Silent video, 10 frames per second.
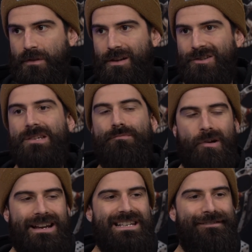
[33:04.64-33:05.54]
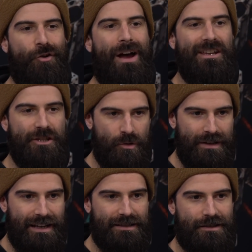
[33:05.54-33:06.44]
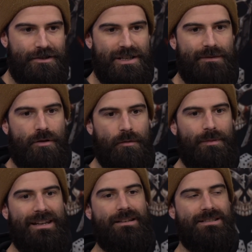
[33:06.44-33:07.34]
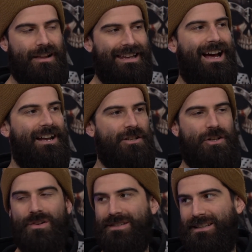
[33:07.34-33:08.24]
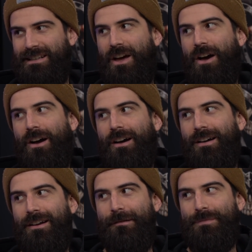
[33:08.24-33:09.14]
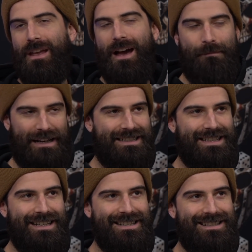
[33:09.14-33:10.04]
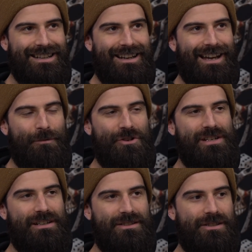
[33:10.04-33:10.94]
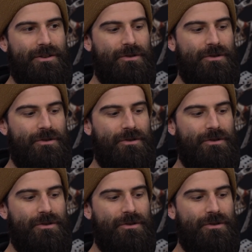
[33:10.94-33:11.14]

She's pricey for a unit. She's probably slightly undercosted in her abilities. What she can do.